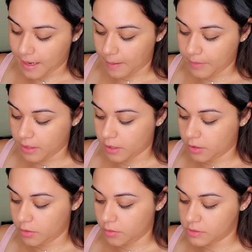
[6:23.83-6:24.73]
I'm gonna
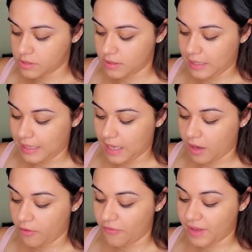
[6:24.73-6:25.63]
use the
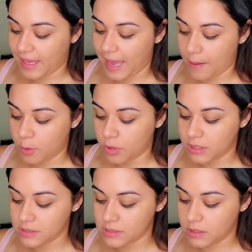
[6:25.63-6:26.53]
e.l.f. Camo
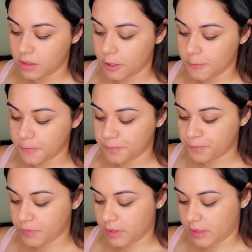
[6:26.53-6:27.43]
Concealer
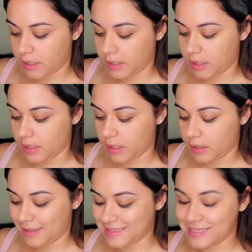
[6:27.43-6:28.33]

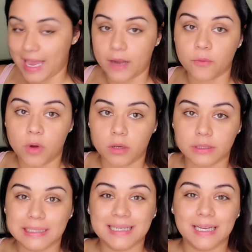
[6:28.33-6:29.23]
in Tan
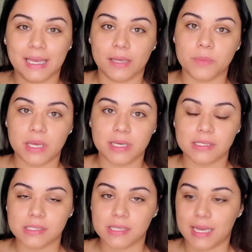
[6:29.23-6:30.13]
Walnut again
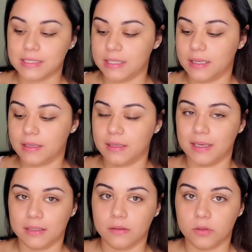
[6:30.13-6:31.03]
because I did
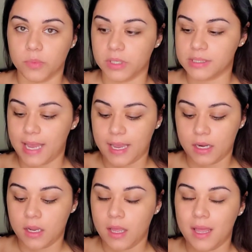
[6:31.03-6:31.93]
get a little bit of
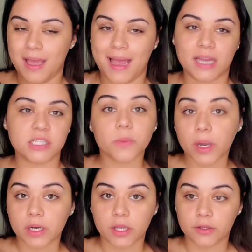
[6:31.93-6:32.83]
tan. I just bought
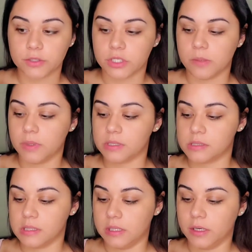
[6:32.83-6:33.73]
another cheap
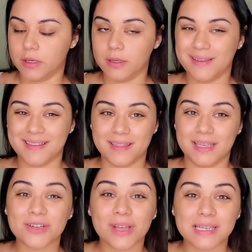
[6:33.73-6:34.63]
concealer.
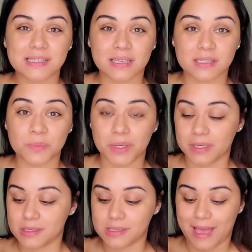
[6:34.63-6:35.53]
These are like
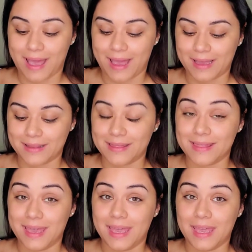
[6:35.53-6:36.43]
$6 and
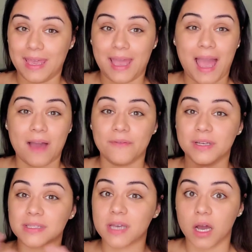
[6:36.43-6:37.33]
they have
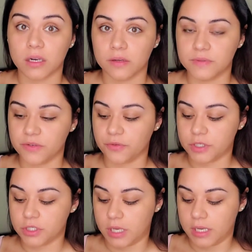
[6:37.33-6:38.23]
a ton of different
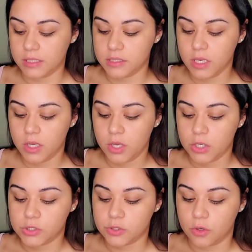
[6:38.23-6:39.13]
shades.
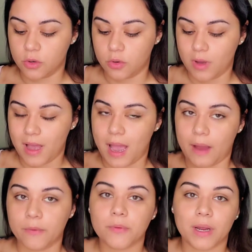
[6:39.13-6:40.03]
So I
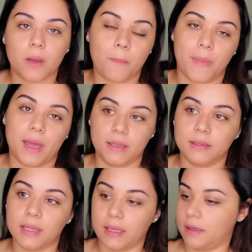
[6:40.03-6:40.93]
would
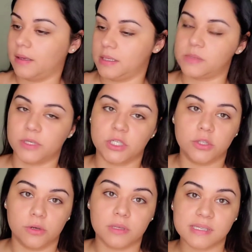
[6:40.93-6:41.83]
recommend, like, especially
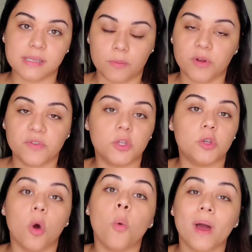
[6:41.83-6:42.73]
during the summer, if you
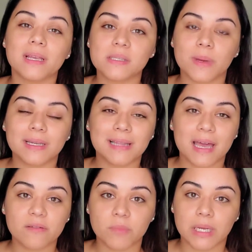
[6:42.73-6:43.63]
don't want to spend a lot
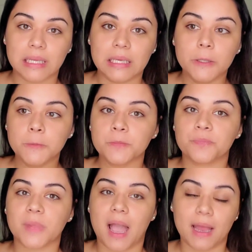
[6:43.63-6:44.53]
of money
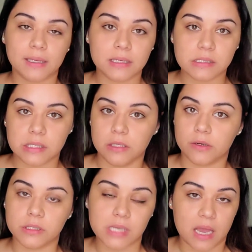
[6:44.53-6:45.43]
on
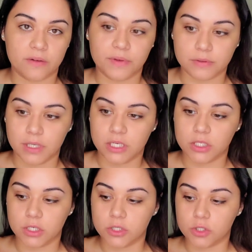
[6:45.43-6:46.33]
concealers, on
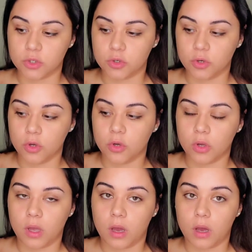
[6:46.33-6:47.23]
foundations,
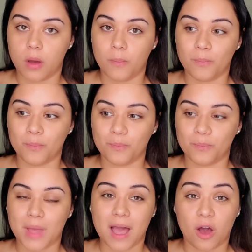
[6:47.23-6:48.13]

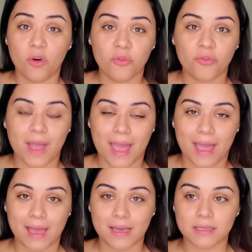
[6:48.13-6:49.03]
e.l.f.
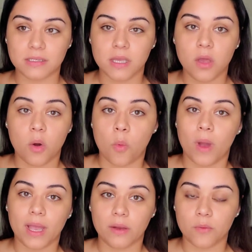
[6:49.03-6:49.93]
and Wet
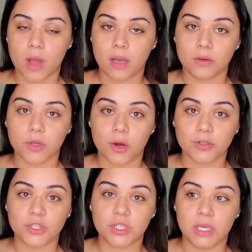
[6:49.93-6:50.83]
n Wild are
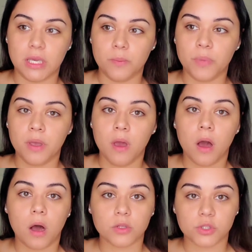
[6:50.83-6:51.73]
cheap
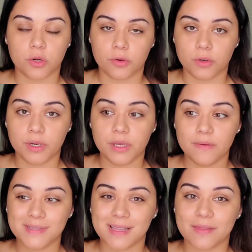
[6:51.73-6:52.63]

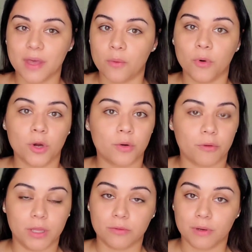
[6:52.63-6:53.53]
alternatives that work
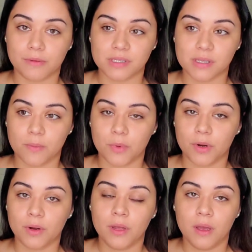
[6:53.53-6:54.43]
great throughout the summer.